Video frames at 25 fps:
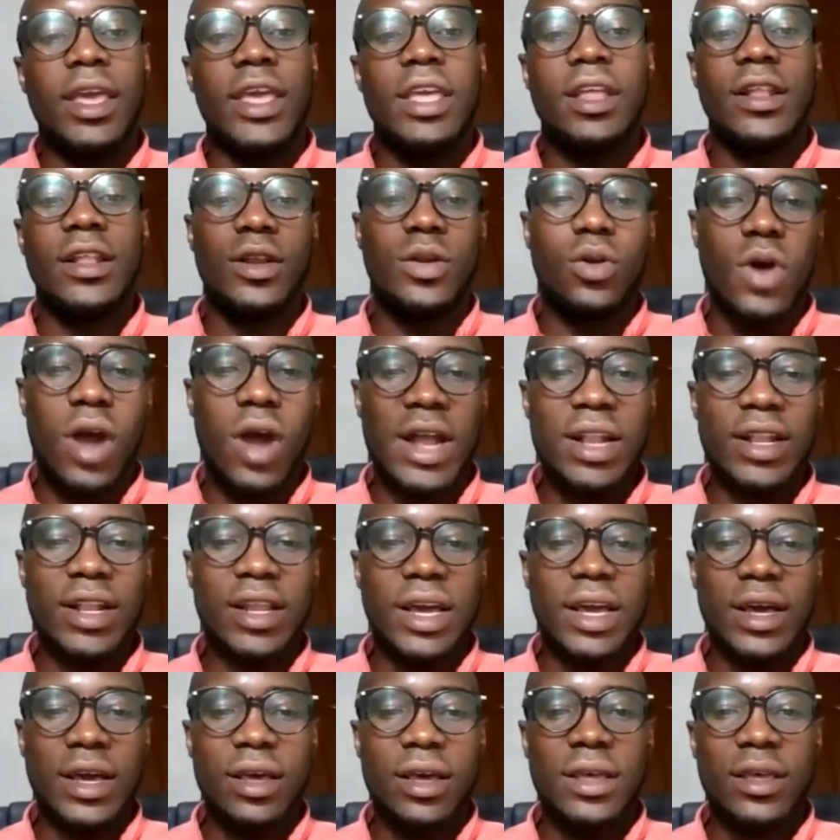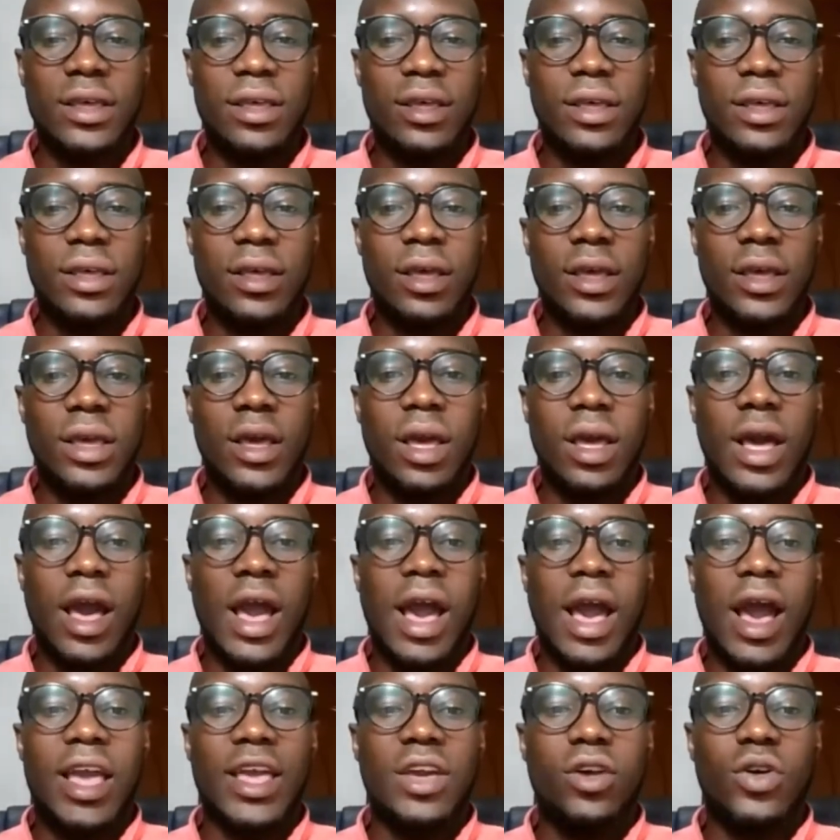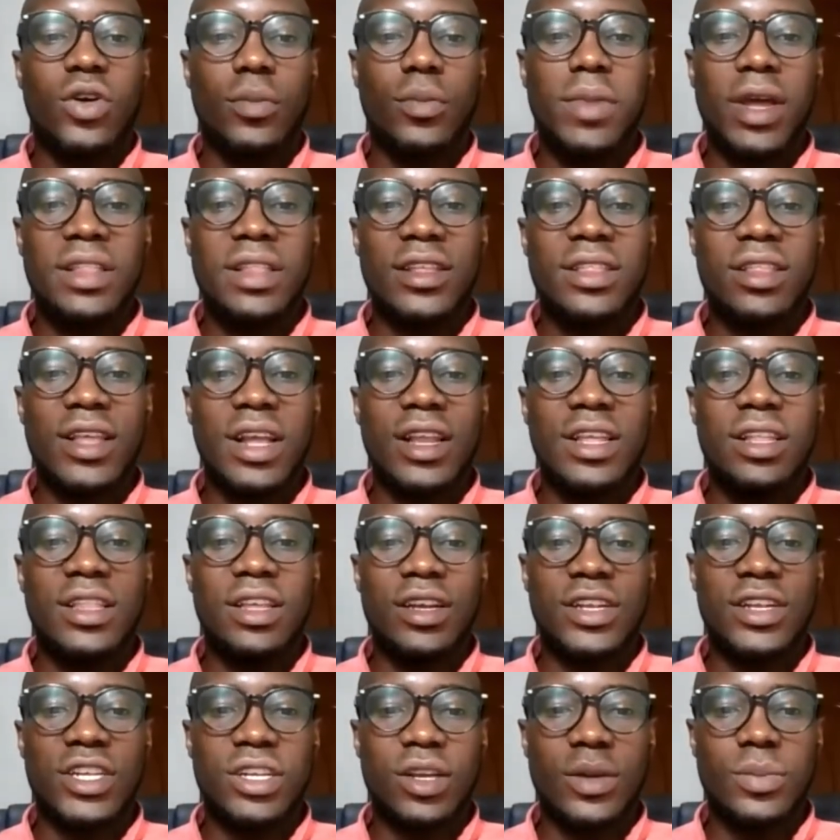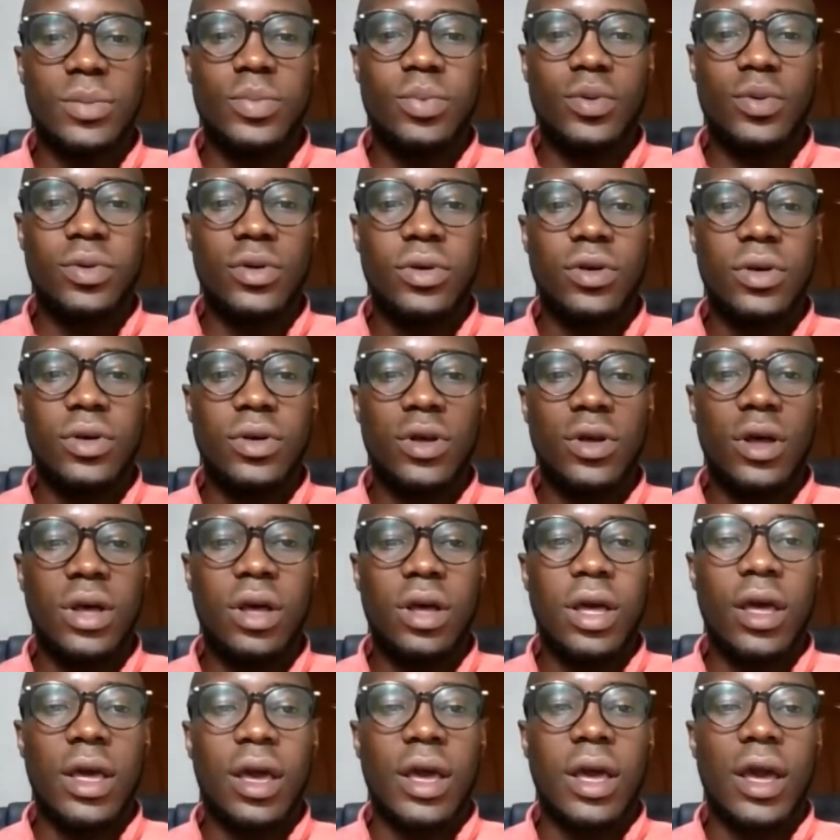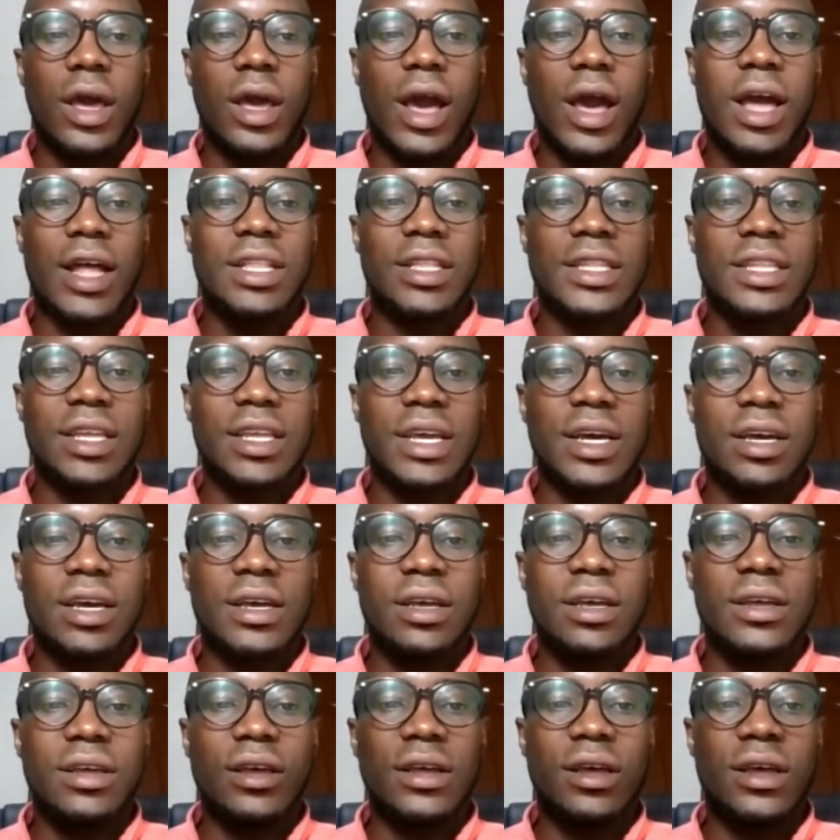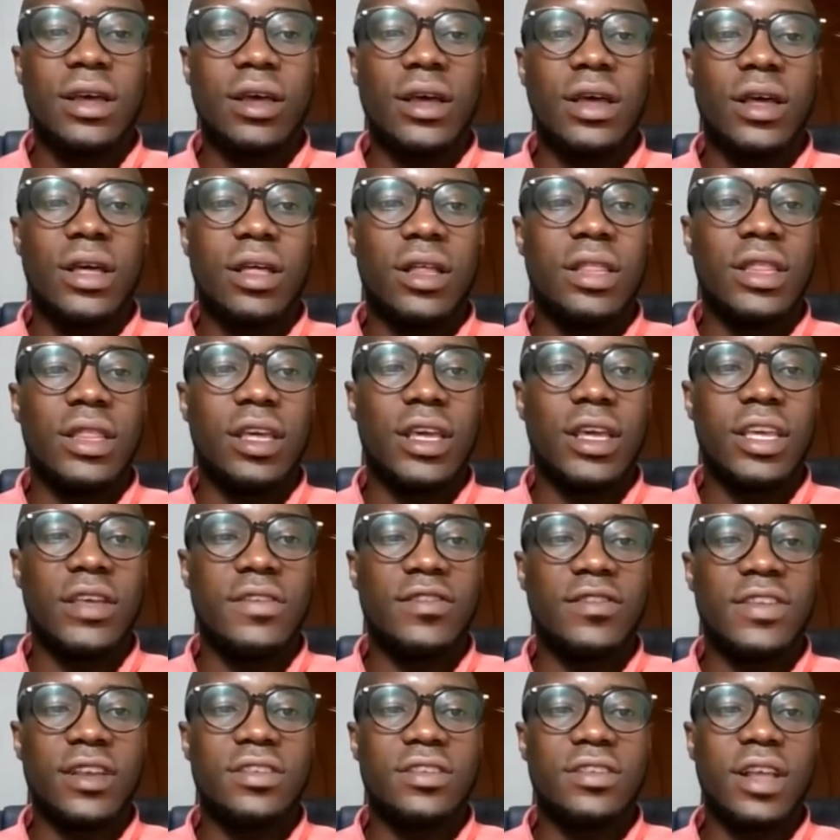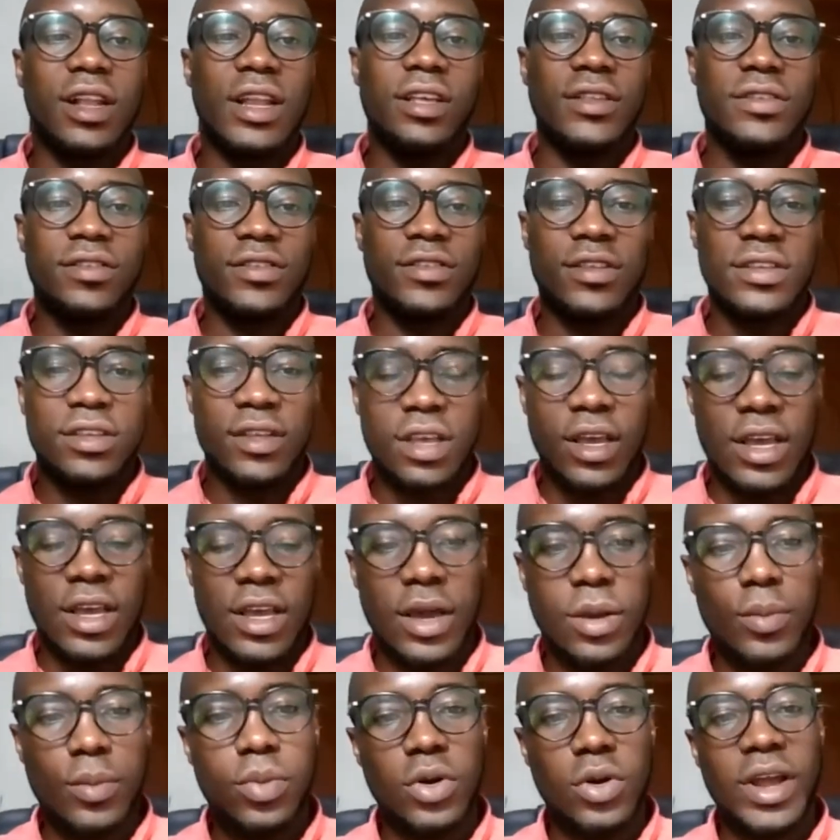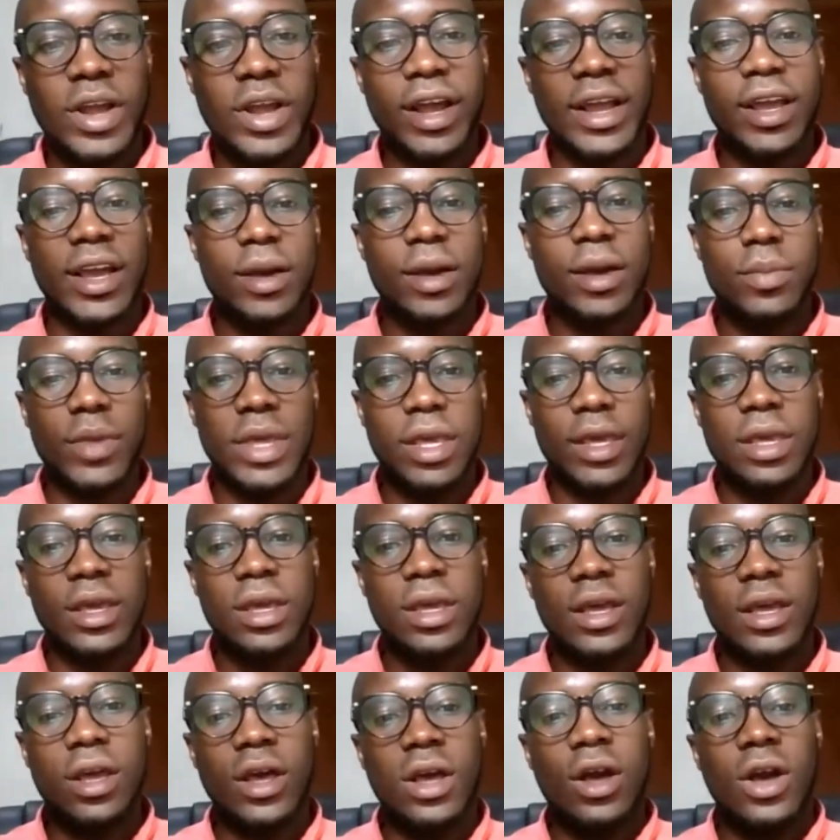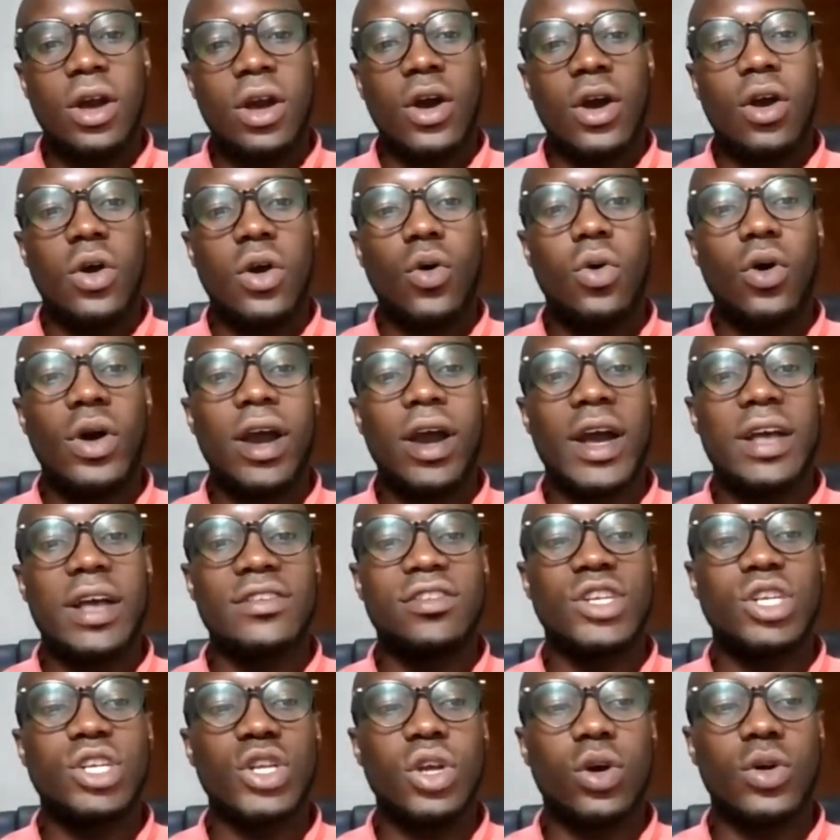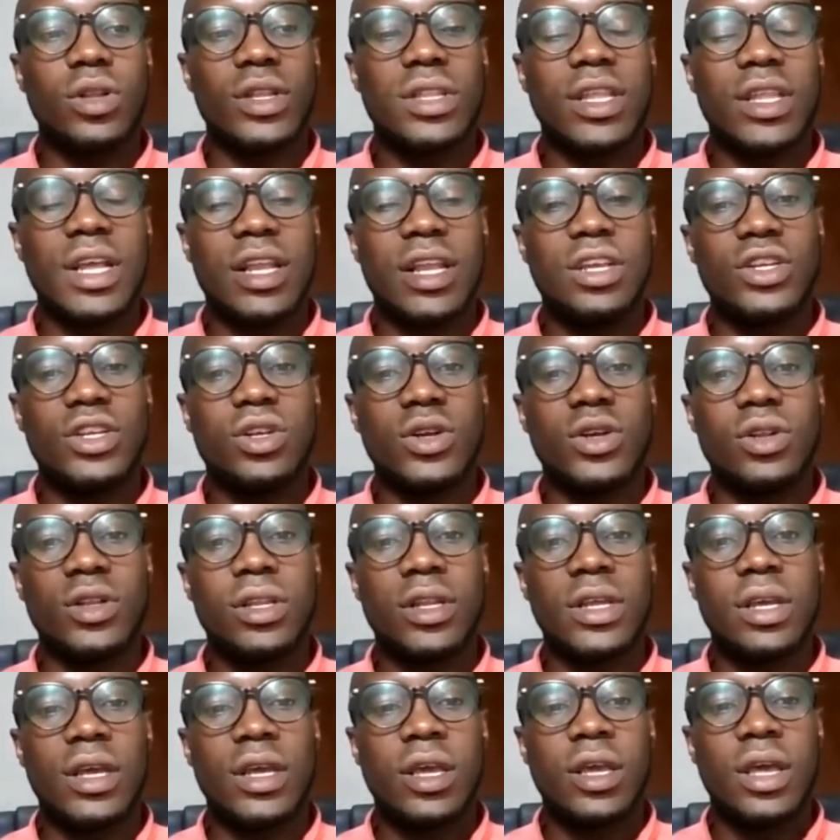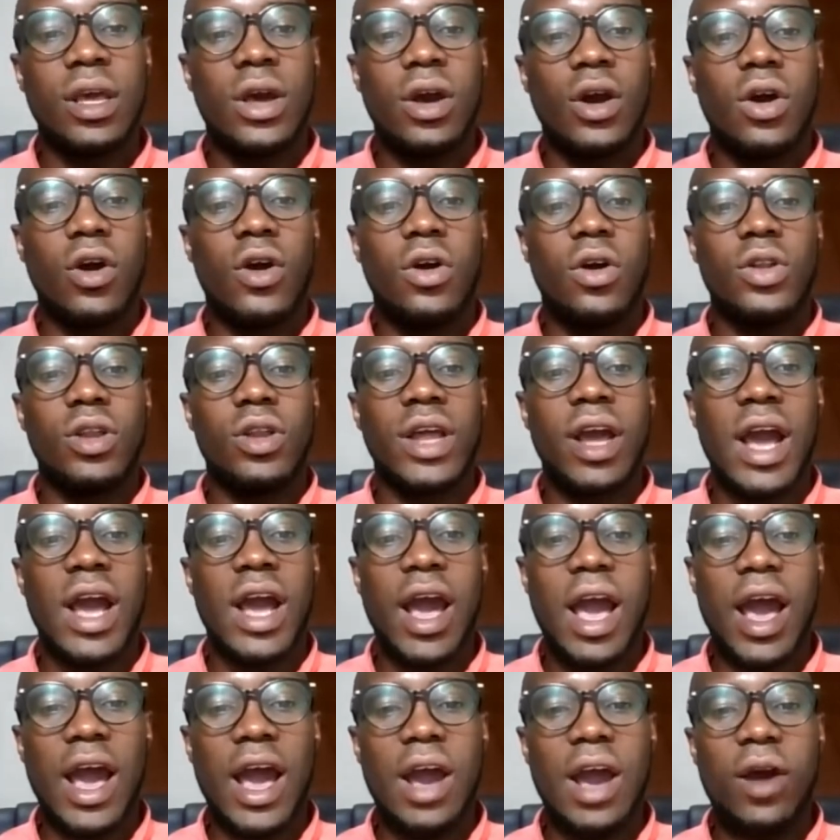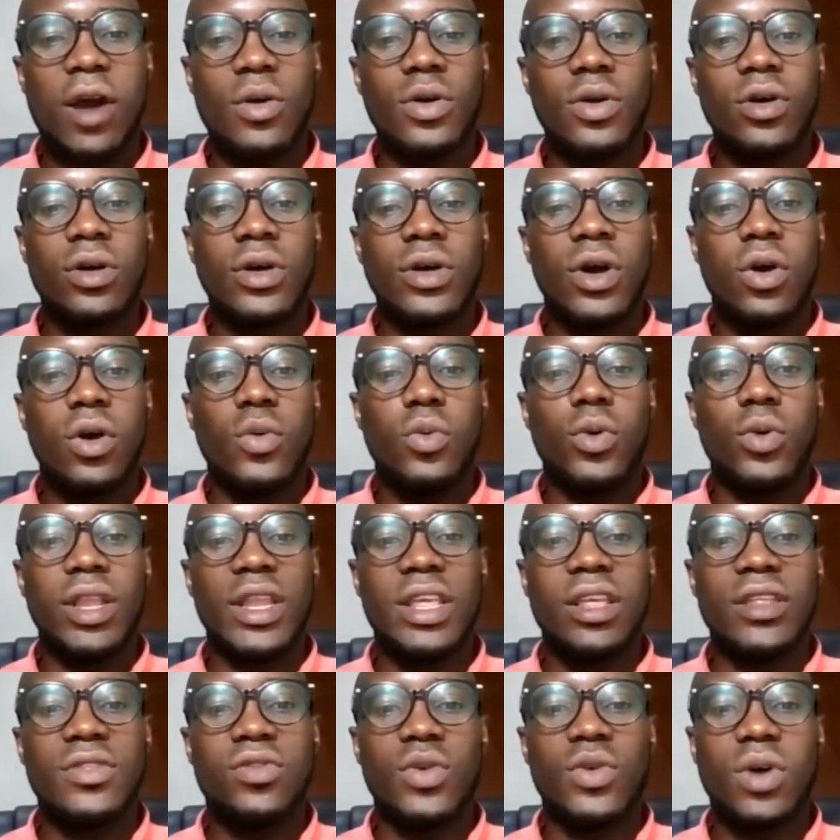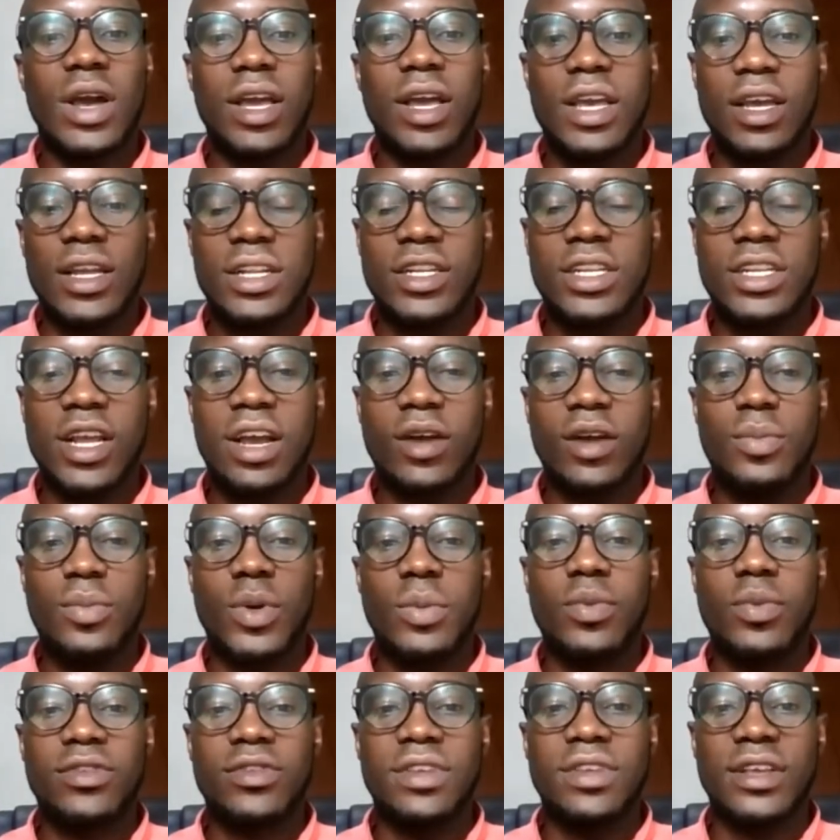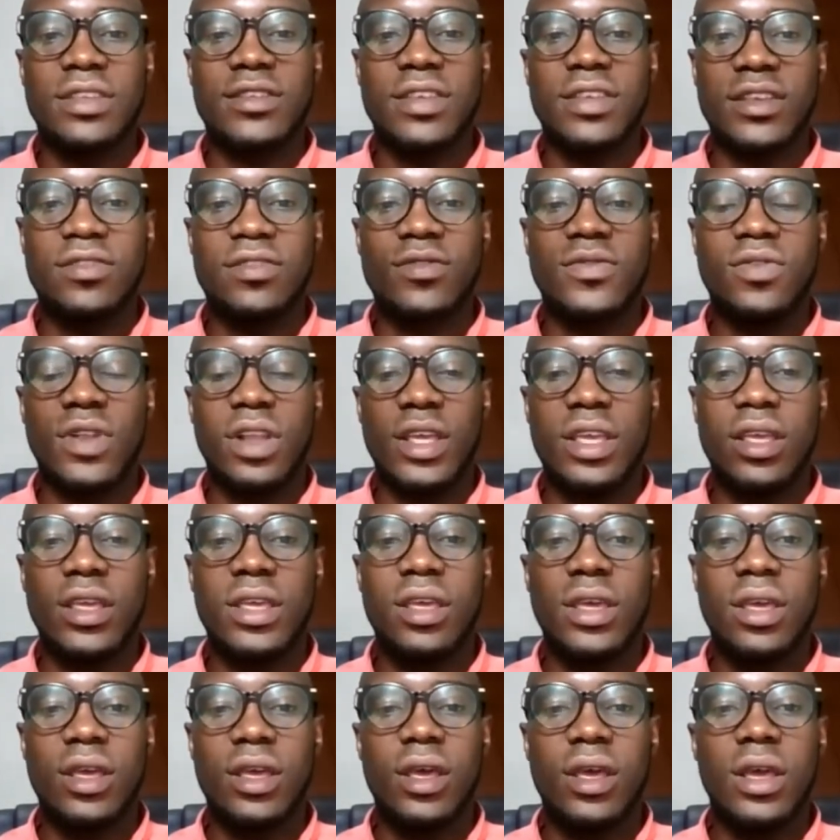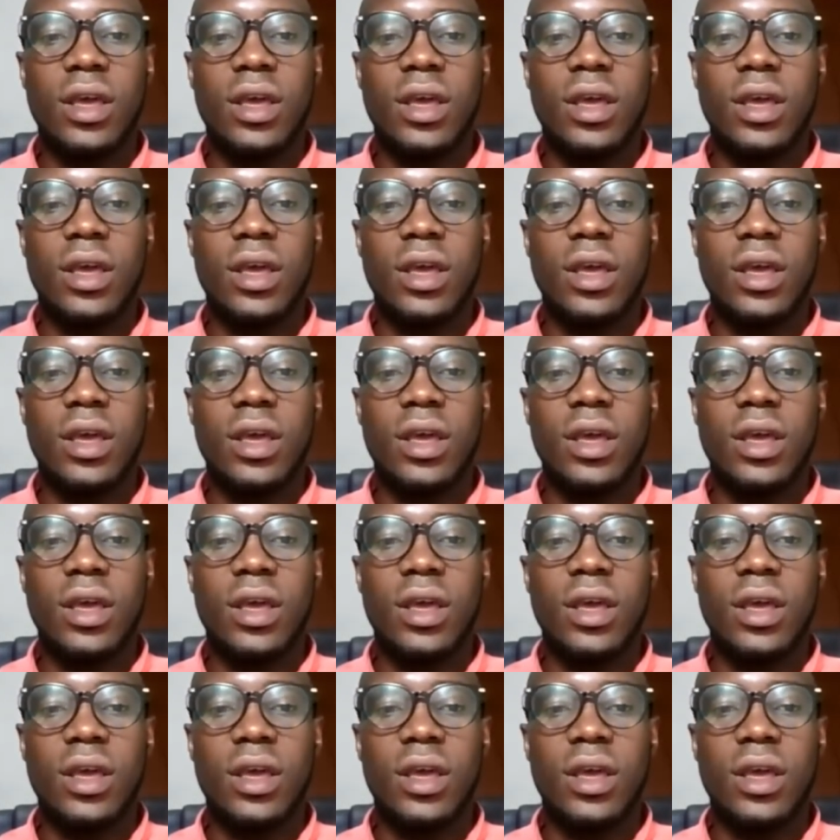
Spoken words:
In Rwanda, I commend the leadership under His Excellency Paul Kagame, who has shown the vision on how we need to engage young people successfully